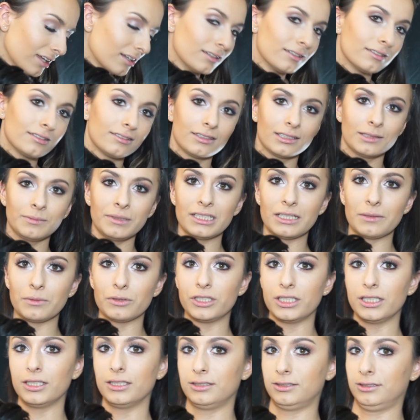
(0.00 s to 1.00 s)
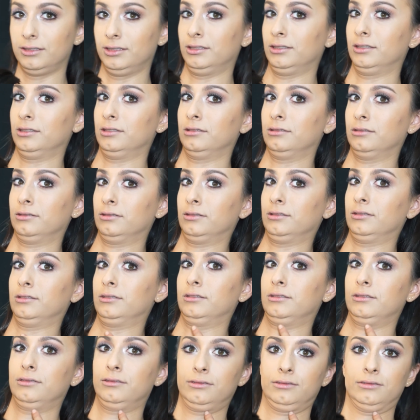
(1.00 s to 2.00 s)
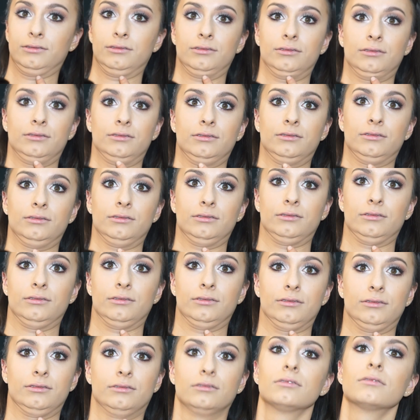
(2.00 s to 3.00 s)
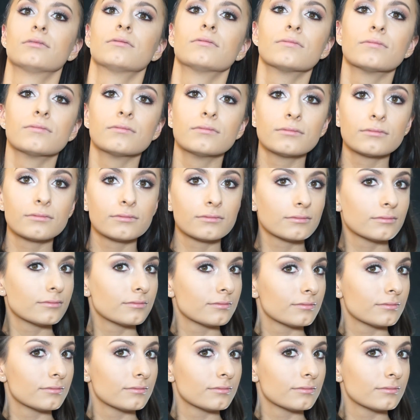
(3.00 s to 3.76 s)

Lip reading: But for her liner, we're gonna go in with the Palladio lip